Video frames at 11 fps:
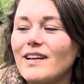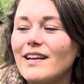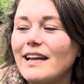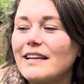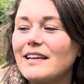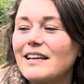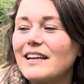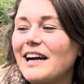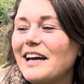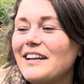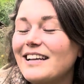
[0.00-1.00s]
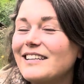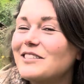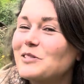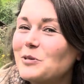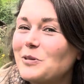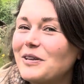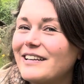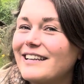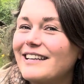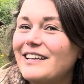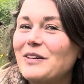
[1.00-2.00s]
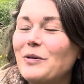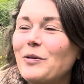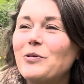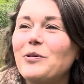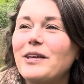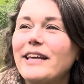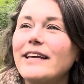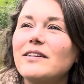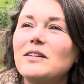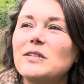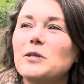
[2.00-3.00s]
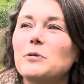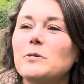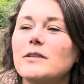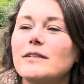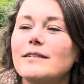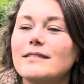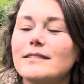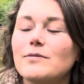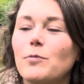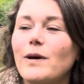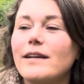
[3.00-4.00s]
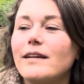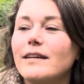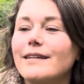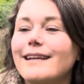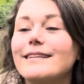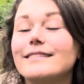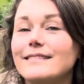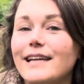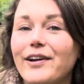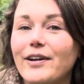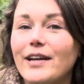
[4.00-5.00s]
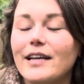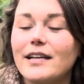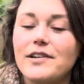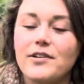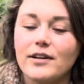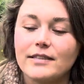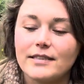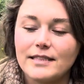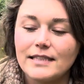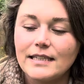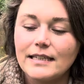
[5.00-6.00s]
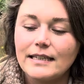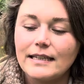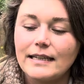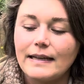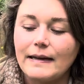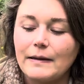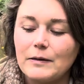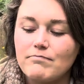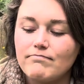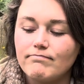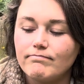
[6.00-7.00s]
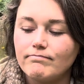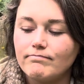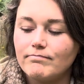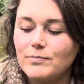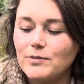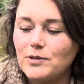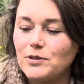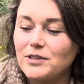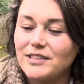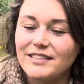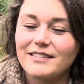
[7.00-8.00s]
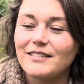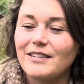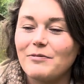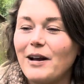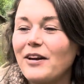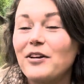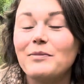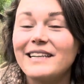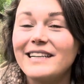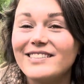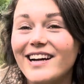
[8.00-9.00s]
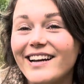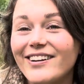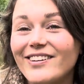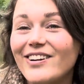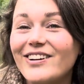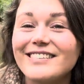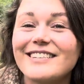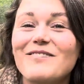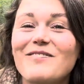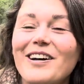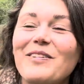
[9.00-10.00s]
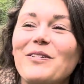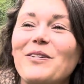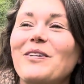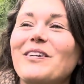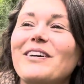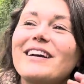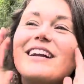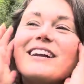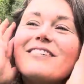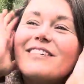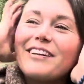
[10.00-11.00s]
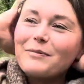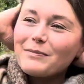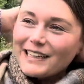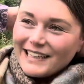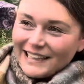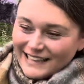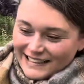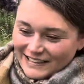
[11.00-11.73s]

Like kind of like a sword, you yield your words when necessary, not to just randomly try to hurt someone, or randomly,